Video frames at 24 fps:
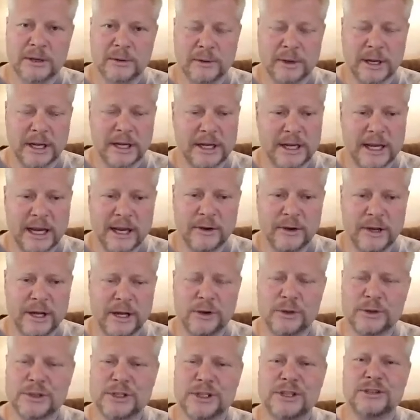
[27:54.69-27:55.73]
Right? And
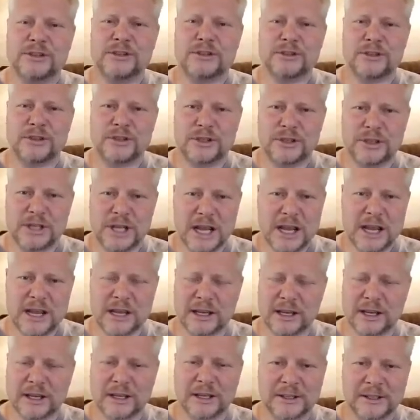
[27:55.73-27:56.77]
outhouses
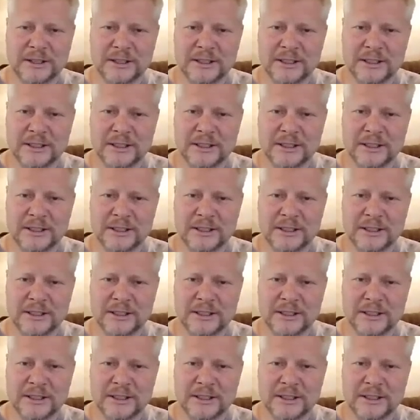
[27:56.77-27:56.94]
stink.